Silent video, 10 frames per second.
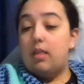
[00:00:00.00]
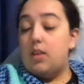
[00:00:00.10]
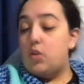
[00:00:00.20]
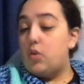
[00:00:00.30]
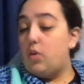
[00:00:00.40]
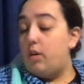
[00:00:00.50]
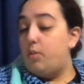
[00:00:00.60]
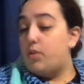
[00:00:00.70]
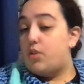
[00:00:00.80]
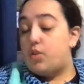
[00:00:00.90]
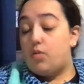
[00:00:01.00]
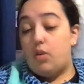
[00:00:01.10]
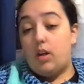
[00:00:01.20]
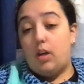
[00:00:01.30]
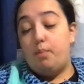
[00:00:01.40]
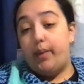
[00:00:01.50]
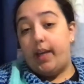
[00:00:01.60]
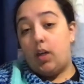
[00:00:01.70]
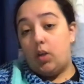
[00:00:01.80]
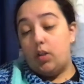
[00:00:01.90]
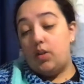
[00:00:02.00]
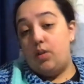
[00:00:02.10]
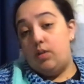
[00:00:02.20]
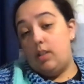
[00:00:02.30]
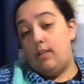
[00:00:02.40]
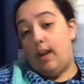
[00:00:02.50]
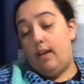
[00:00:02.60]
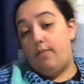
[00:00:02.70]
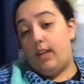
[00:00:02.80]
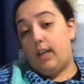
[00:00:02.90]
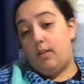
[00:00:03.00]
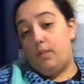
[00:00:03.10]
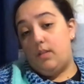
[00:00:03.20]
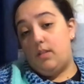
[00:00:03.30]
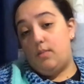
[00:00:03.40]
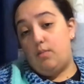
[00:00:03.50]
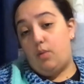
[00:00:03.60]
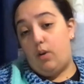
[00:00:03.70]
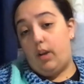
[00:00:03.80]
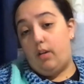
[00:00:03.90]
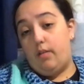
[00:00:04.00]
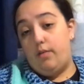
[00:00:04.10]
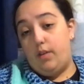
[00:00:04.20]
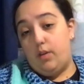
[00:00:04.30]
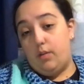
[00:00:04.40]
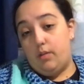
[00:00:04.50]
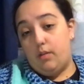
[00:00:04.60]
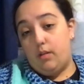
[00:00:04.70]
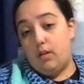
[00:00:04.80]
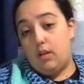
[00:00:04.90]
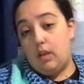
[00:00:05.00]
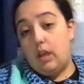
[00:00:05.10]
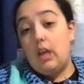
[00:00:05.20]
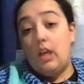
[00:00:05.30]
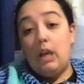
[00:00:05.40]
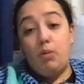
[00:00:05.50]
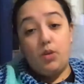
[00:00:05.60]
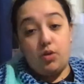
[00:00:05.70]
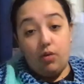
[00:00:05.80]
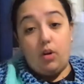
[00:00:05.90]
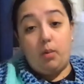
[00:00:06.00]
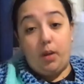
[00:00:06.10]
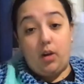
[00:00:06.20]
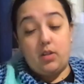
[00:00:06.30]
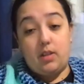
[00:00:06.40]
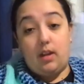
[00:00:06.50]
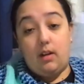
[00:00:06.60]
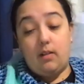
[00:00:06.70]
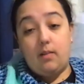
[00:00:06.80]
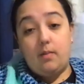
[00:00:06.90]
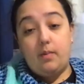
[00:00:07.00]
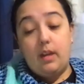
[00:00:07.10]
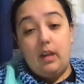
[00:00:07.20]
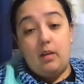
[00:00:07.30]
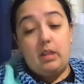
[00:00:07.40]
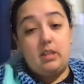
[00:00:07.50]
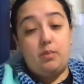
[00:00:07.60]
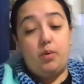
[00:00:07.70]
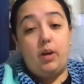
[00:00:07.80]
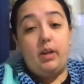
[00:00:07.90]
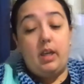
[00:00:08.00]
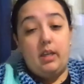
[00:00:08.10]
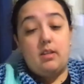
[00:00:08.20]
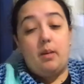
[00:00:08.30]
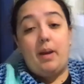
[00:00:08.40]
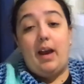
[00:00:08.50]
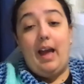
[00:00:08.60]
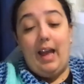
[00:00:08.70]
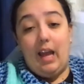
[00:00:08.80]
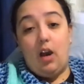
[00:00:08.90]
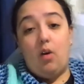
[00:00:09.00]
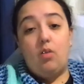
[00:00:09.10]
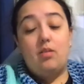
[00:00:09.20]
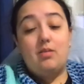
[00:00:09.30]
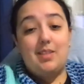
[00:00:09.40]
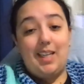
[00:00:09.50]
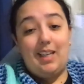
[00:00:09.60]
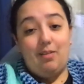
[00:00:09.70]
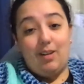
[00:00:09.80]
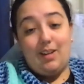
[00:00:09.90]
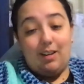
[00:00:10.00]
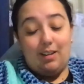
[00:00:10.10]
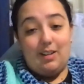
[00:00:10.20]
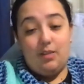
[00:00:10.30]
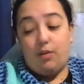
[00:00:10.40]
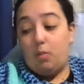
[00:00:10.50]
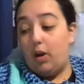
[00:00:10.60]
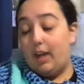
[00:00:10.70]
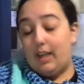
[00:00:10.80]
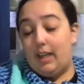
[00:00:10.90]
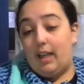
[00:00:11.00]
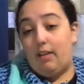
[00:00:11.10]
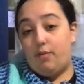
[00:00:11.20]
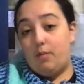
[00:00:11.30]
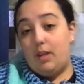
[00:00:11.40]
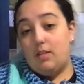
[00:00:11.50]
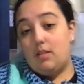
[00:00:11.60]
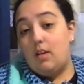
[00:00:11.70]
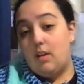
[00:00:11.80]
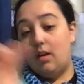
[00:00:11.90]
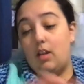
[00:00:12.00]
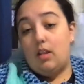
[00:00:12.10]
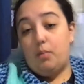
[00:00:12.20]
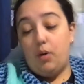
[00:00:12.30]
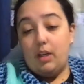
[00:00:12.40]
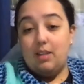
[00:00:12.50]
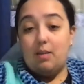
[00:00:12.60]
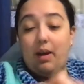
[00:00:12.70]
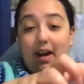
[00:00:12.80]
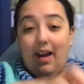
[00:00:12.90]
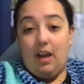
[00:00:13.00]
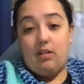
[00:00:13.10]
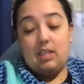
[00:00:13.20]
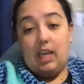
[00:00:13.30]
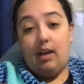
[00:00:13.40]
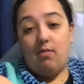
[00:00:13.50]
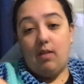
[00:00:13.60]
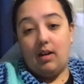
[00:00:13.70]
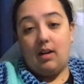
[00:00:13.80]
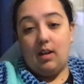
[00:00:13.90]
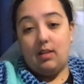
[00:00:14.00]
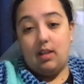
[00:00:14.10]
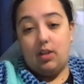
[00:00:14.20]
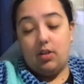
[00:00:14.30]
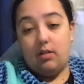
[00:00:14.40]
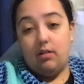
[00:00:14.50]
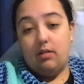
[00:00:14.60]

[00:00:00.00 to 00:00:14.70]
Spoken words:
The story was stronger because you didn't have the gunman's point of view. It was stronger because of that. Because the point is about how teen radicalization, from what I can get from this, the point is about how teen radicalization